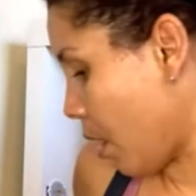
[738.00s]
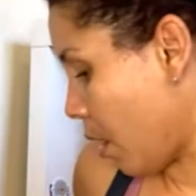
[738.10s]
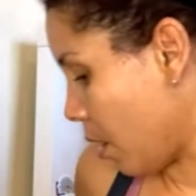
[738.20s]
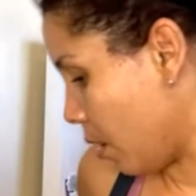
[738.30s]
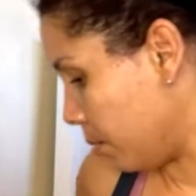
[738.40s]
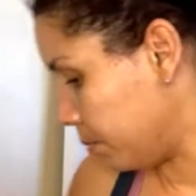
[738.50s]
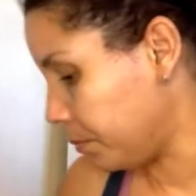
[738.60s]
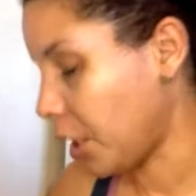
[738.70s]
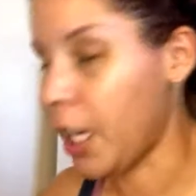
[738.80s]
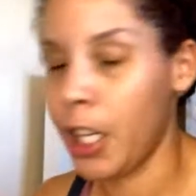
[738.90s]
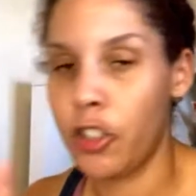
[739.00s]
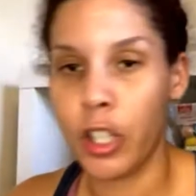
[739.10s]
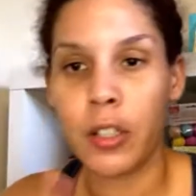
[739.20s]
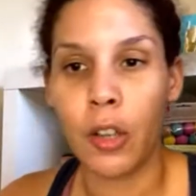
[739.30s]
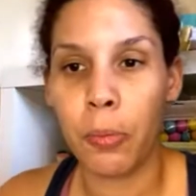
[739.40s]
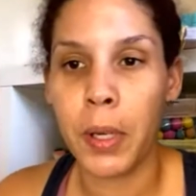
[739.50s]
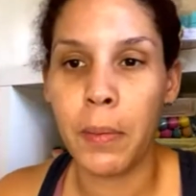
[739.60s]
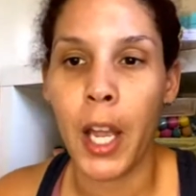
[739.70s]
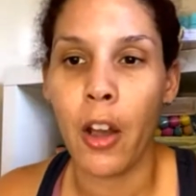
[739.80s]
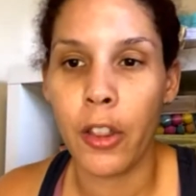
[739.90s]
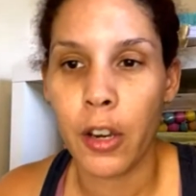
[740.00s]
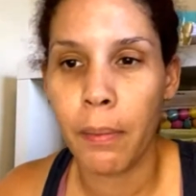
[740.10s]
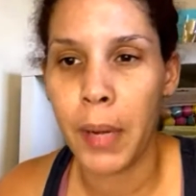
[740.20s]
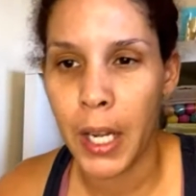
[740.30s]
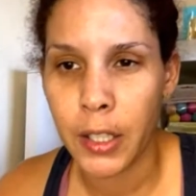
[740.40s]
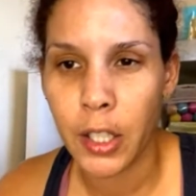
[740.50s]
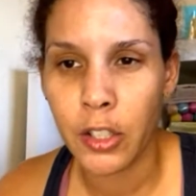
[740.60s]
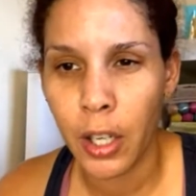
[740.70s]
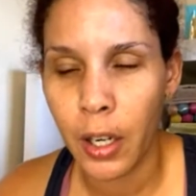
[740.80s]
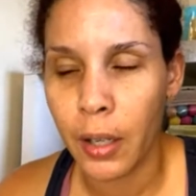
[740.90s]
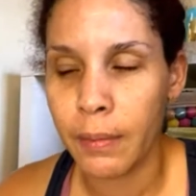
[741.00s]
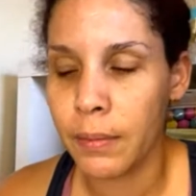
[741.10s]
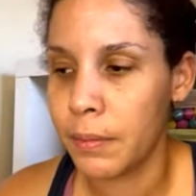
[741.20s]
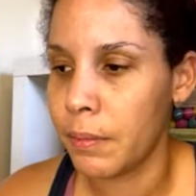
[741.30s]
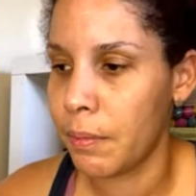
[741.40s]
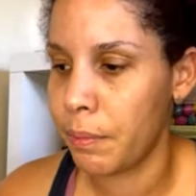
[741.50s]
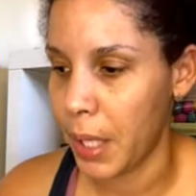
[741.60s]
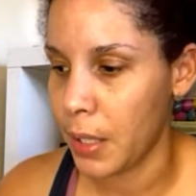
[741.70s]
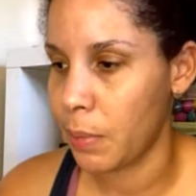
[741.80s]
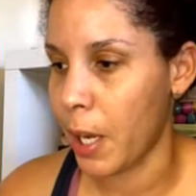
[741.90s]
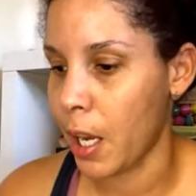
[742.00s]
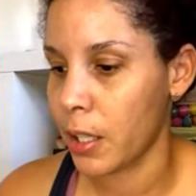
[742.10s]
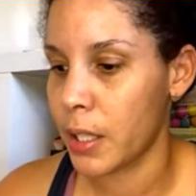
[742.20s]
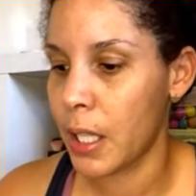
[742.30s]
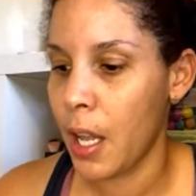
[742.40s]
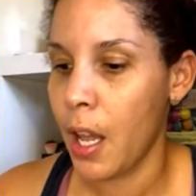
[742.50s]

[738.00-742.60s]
And I just opened my other BoxyCharm base box.